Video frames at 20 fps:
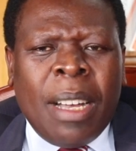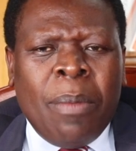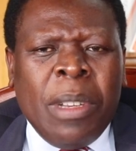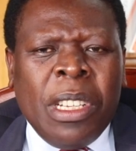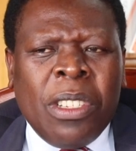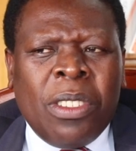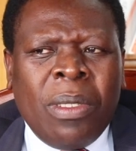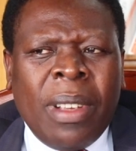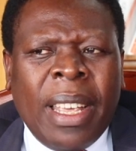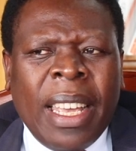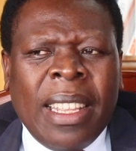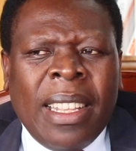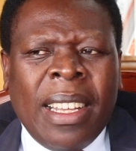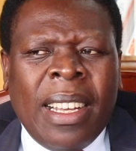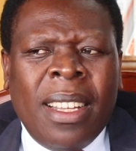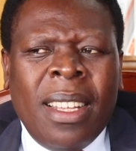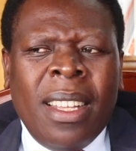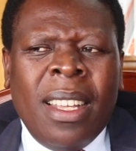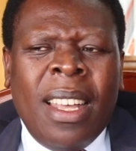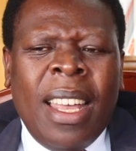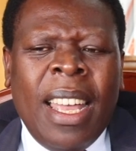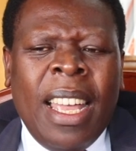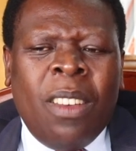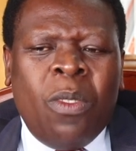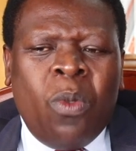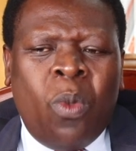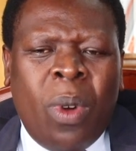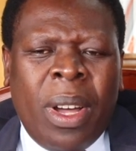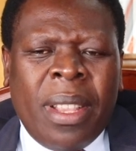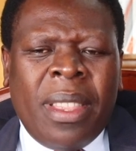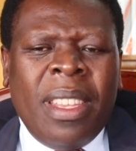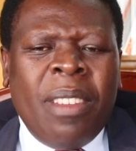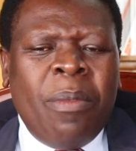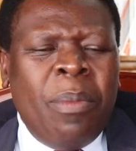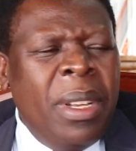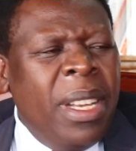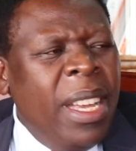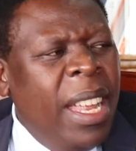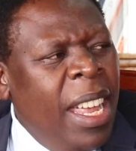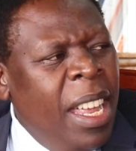coming together and what
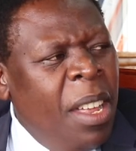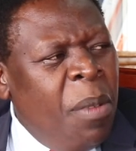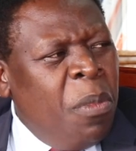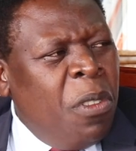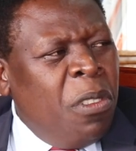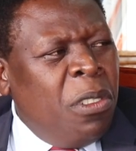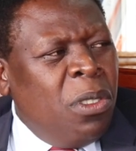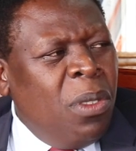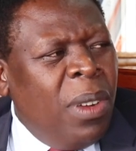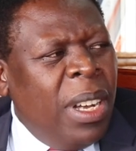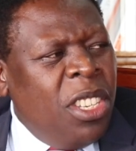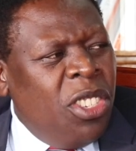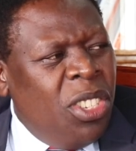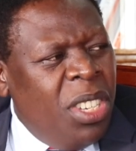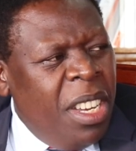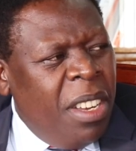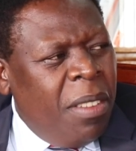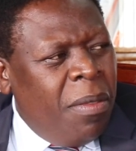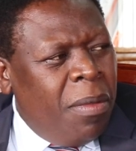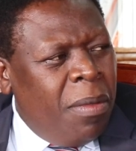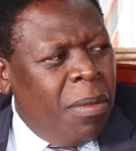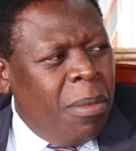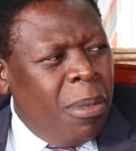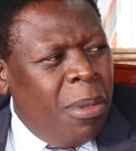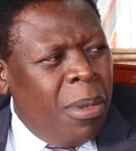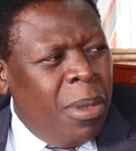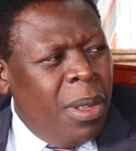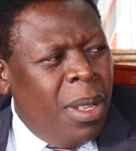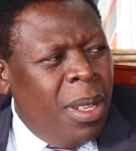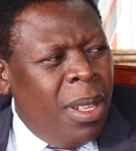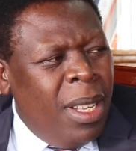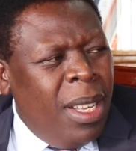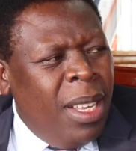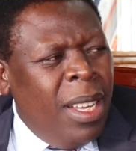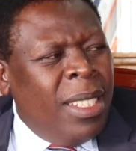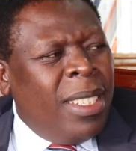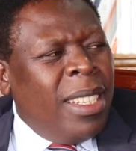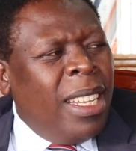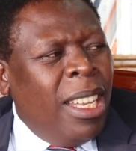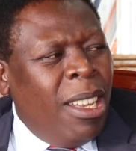they've been able to achieve
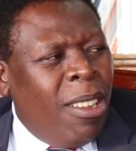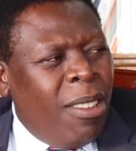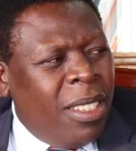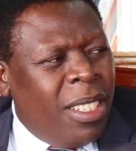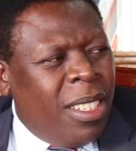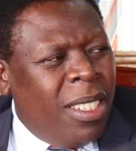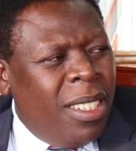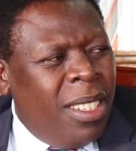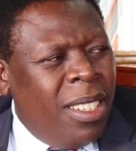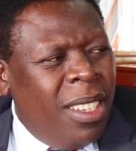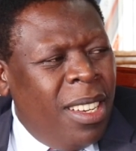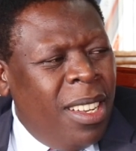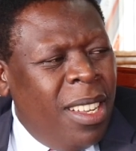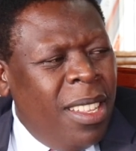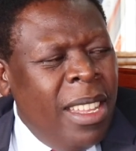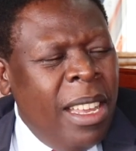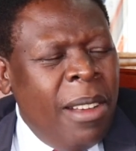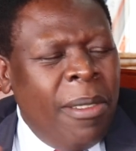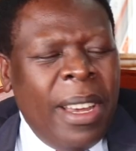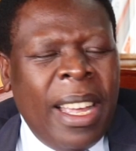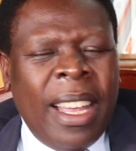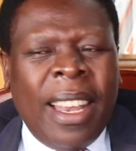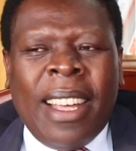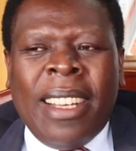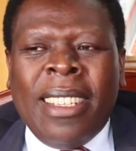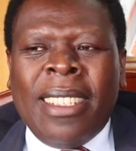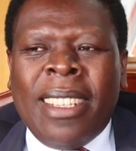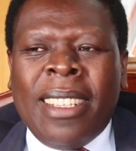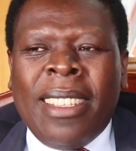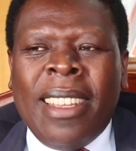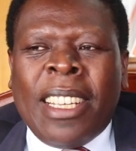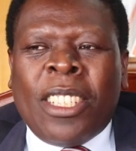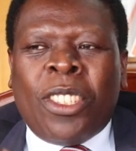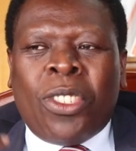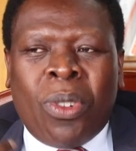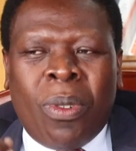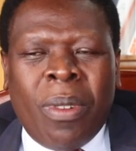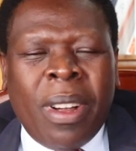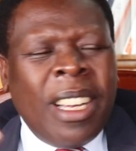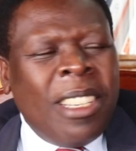is a lot. They realize that they're
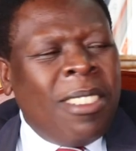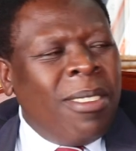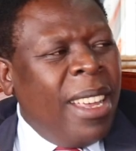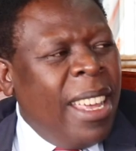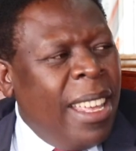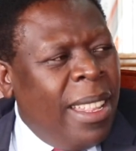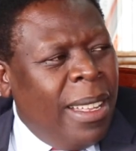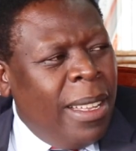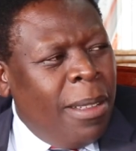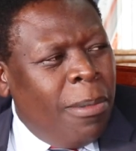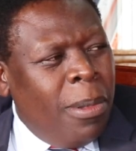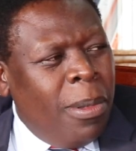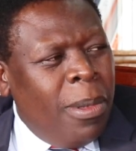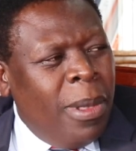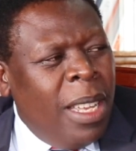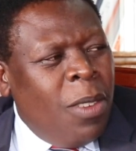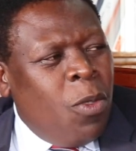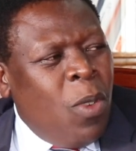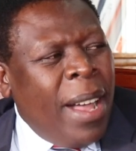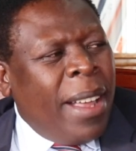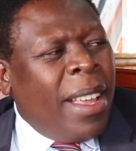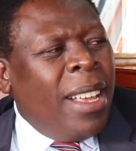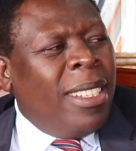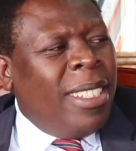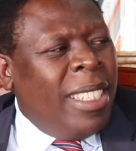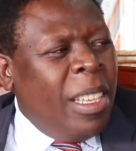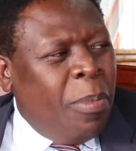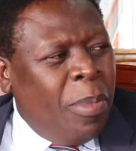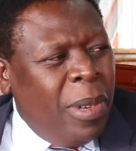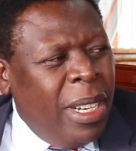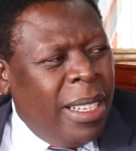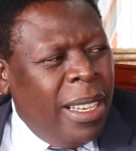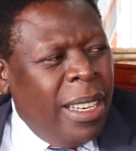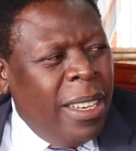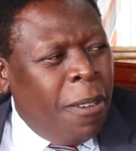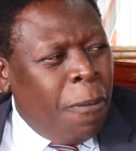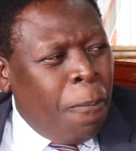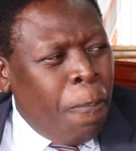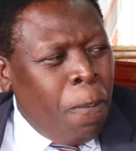stronger together than working separately.